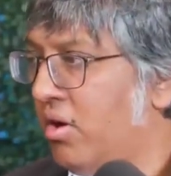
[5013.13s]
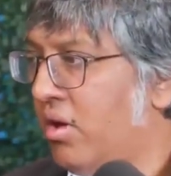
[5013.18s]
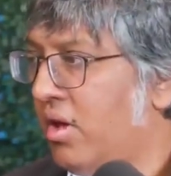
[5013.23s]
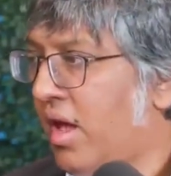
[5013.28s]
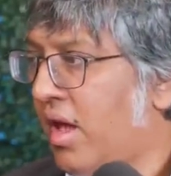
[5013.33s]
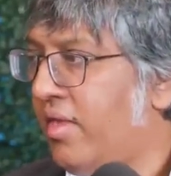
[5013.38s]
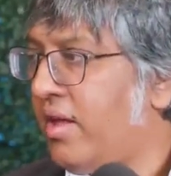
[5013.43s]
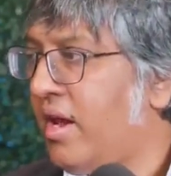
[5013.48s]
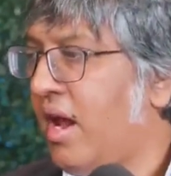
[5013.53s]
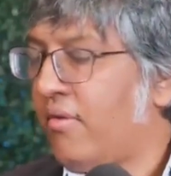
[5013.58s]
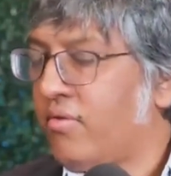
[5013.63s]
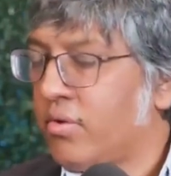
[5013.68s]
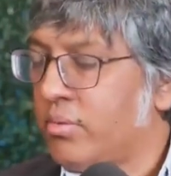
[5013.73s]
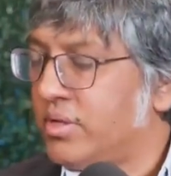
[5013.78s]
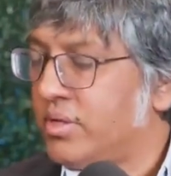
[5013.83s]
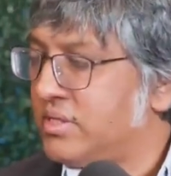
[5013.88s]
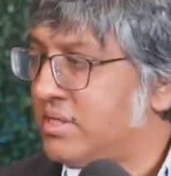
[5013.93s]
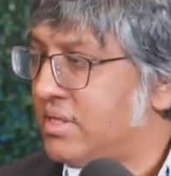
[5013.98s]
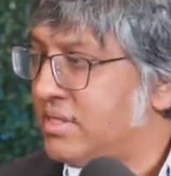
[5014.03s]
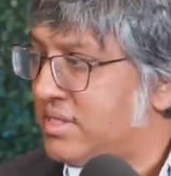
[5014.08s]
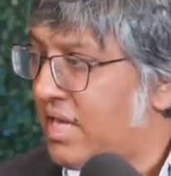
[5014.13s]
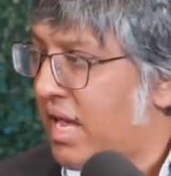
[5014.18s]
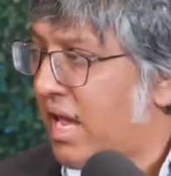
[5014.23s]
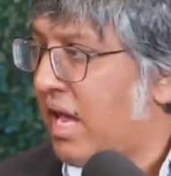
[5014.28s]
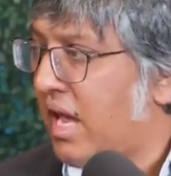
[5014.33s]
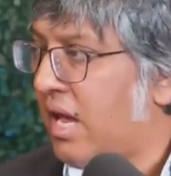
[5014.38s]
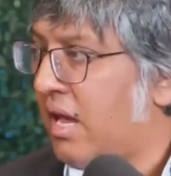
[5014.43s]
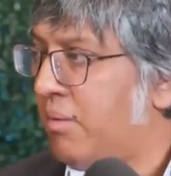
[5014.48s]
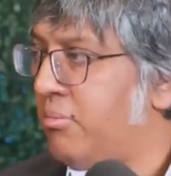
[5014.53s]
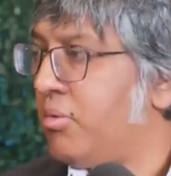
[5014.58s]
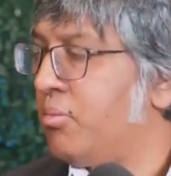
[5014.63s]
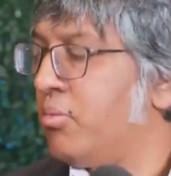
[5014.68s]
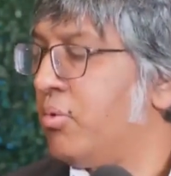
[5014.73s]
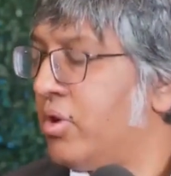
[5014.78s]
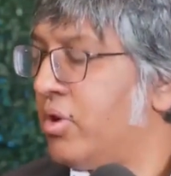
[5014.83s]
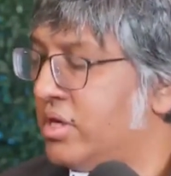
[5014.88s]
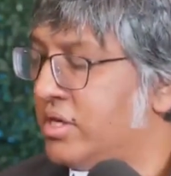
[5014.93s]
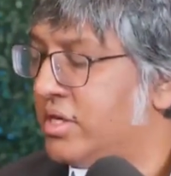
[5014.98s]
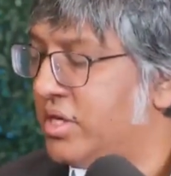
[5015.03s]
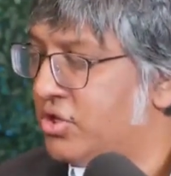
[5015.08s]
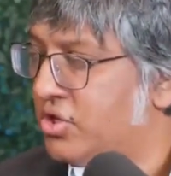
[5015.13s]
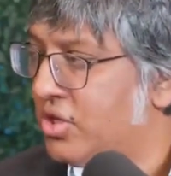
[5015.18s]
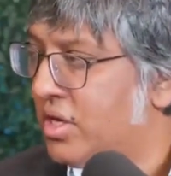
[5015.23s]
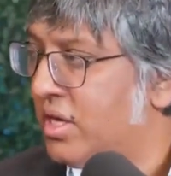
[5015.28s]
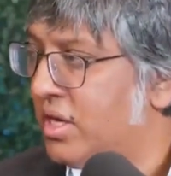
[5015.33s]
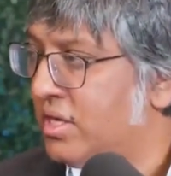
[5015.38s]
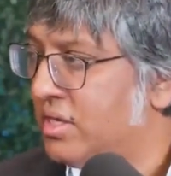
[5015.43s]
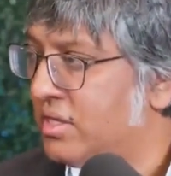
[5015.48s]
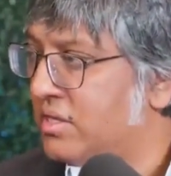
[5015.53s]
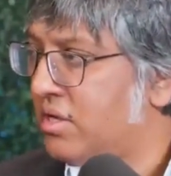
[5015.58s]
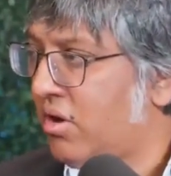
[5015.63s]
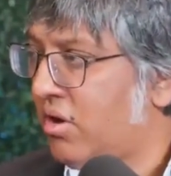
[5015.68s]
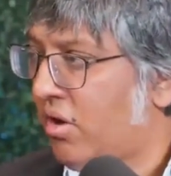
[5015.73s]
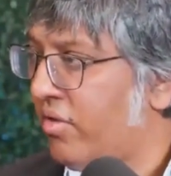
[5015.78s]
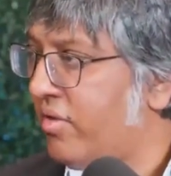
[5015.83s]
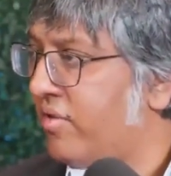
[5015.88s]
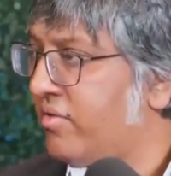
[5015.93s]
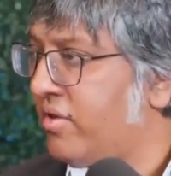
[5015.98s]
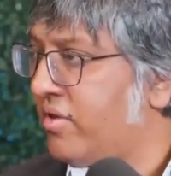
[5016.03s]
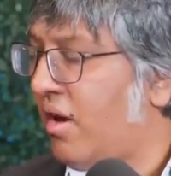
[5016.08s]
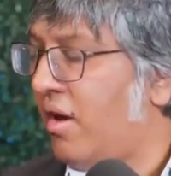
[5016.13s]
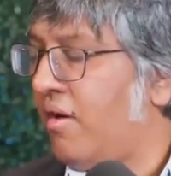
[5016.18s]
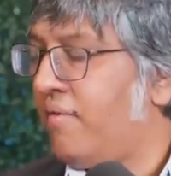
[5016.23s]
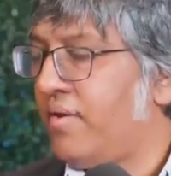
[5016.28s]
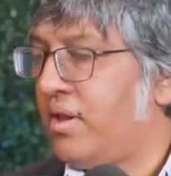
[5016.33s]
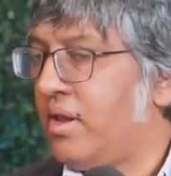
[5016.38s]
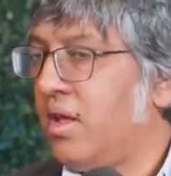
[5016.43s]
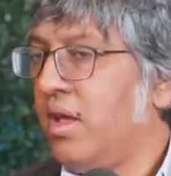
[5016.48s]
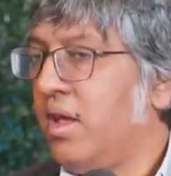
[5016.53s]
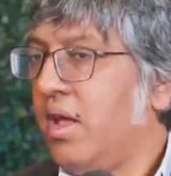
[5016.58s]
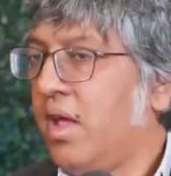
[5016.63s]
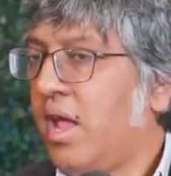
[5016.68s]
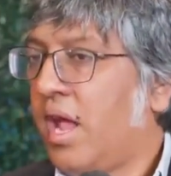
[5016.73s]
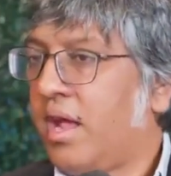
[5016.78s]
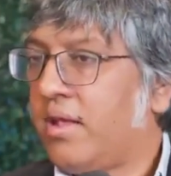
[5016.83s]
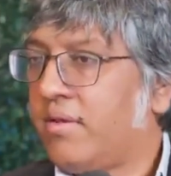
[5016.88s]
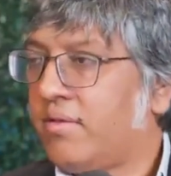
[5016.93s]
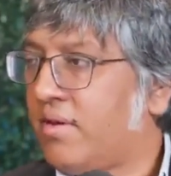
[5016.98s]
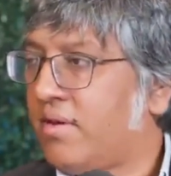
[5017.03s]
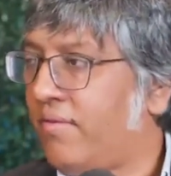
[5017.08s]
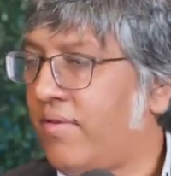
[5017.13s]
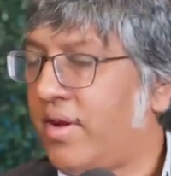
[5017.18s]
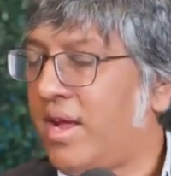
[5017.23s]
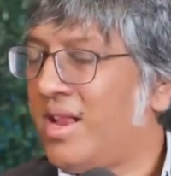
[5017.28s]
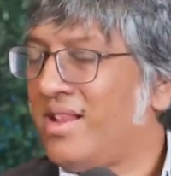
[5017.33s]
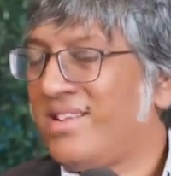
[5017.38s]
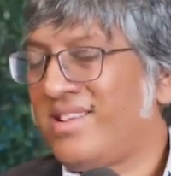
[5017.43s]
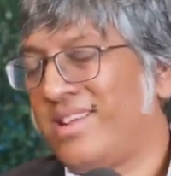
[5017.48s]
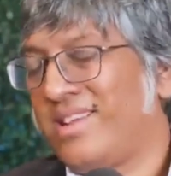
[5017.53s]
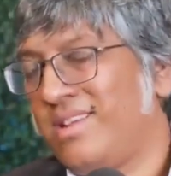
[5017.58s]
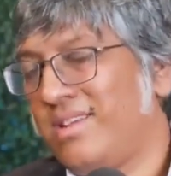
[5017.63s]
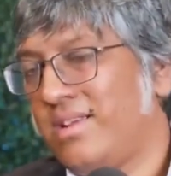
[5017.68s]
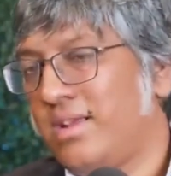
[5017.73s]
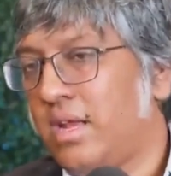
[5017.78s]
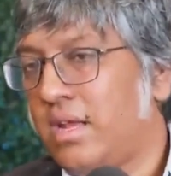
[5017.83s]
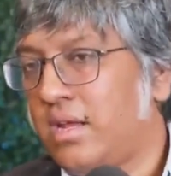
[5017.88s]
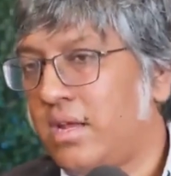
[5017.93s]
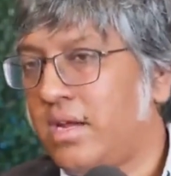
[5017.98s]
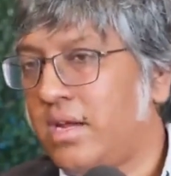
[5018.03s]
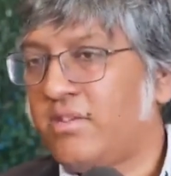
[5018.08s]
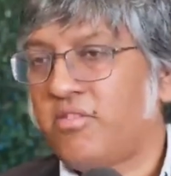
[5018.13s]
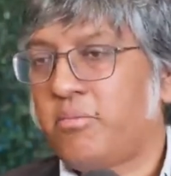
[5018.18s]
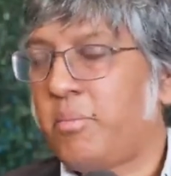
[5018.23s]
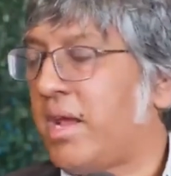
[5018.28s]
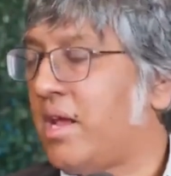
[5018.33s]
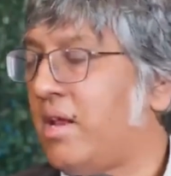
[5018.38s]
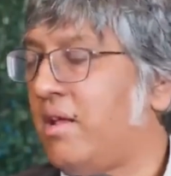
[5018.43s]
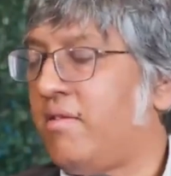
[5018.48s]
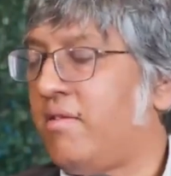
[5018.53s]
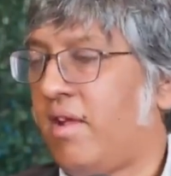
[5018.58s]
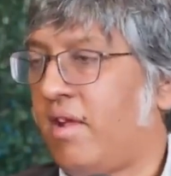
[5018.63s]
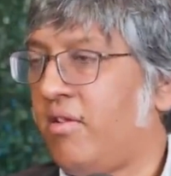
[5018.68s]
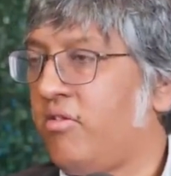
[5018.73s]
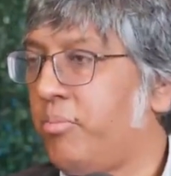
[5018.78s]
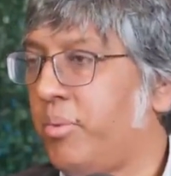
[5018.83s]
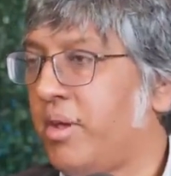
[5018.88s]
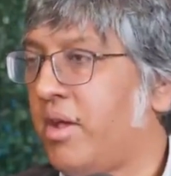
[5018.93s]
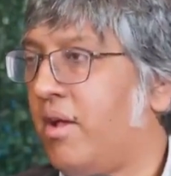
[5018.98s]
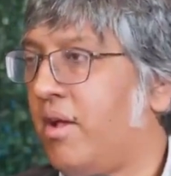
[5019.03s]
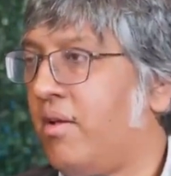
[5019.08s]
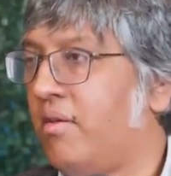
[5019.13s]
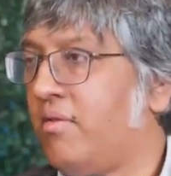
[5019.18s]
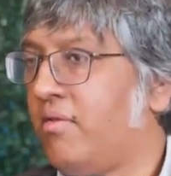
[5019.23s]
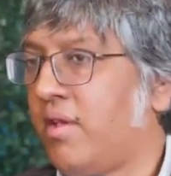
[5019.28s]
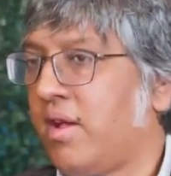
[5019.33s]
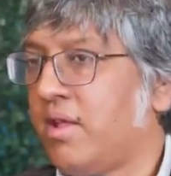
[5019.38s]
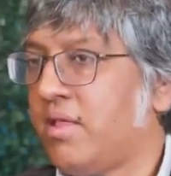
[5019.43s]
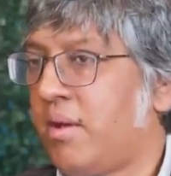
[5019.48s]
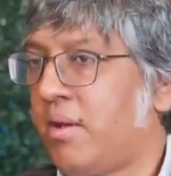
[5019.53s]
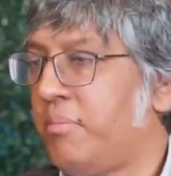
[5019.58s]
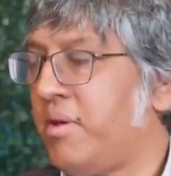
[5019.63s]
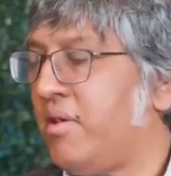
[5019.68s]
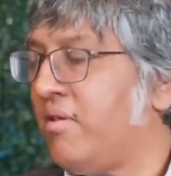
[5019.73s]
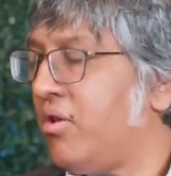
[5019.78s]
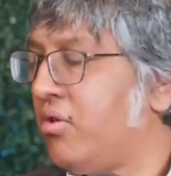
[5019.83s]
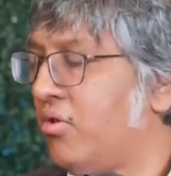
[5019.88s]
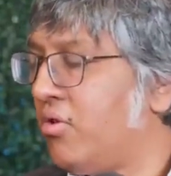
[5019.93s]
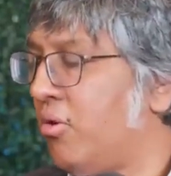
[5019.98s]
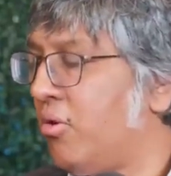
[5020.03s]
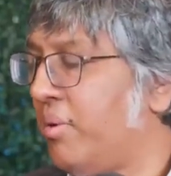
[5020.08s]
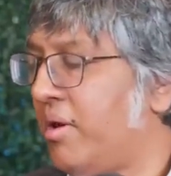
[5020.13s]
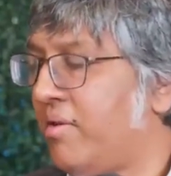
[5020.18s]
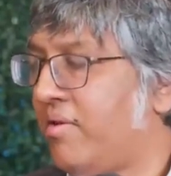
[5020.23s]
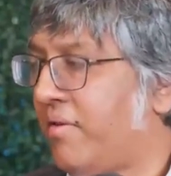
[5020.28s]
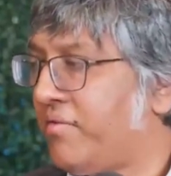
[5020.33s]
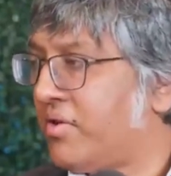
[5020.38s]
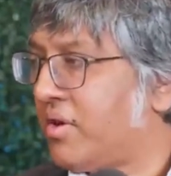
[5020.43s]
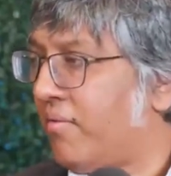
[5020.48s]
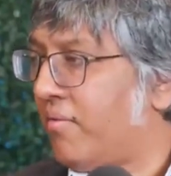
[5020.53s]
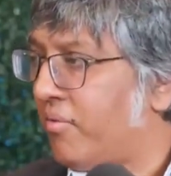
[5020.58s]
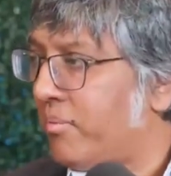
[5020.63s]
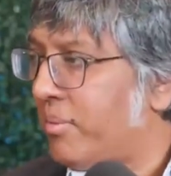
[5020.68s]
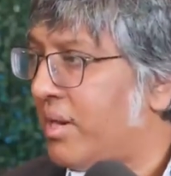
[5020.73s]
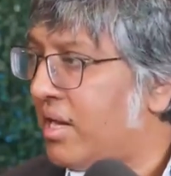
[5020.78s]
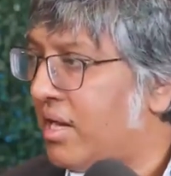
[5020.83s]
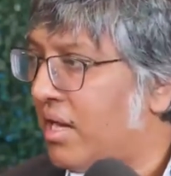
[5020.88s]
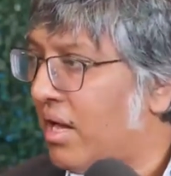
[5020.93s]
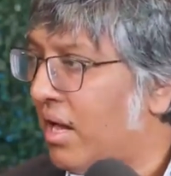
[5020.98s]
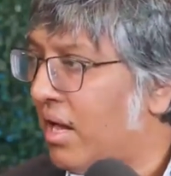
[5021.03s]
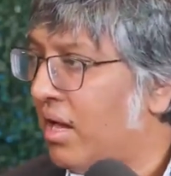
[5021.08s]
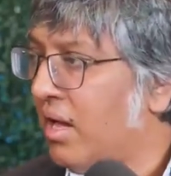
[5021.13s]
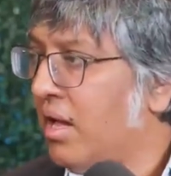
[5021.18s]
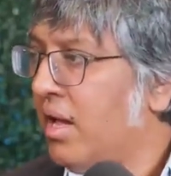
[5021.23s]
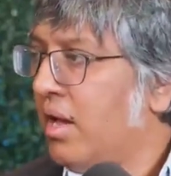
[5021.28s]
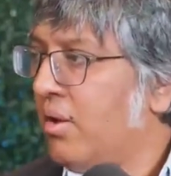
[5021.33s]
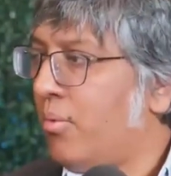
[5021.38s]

And then everyone's the same and we're indigenous and all this stuff and the stuff like, and like, it doesn't make any sense because like that means Indo-Europeans have to come from India.